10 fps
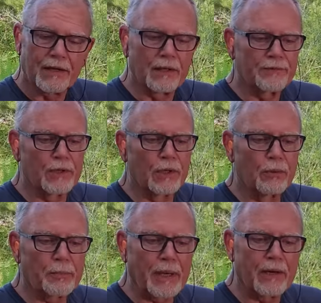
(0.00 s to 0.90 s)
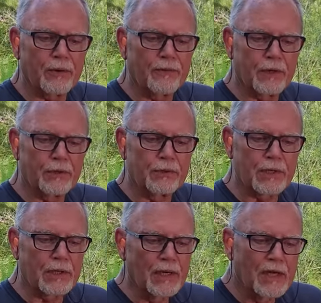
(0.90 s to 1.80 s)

I'd love to know what powder they're using,